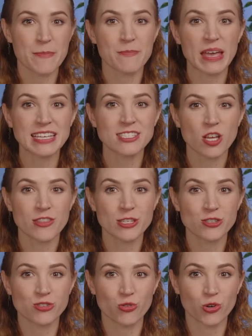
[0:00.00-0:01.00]
Based on the
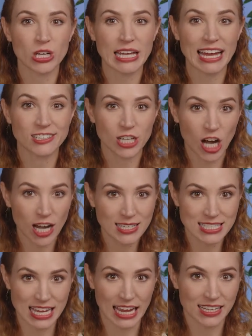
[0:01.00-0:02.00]
story and
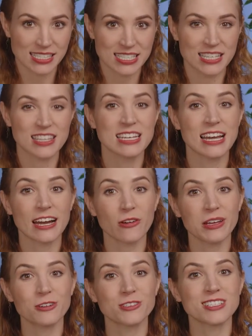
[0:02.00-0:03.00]
context, the
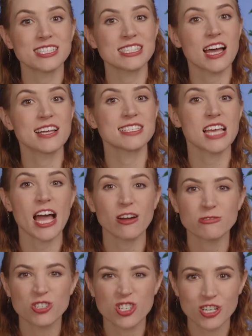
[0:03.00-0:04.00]
narrator decides
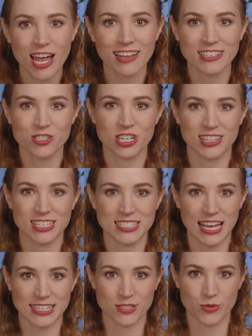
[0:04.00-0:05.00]
how challenging the
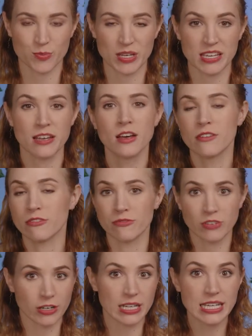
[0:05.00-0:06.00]
test would be, from
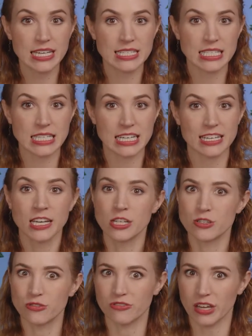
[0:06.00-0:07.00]
very easy
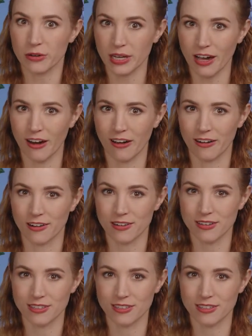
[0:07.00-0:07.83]
to very hard.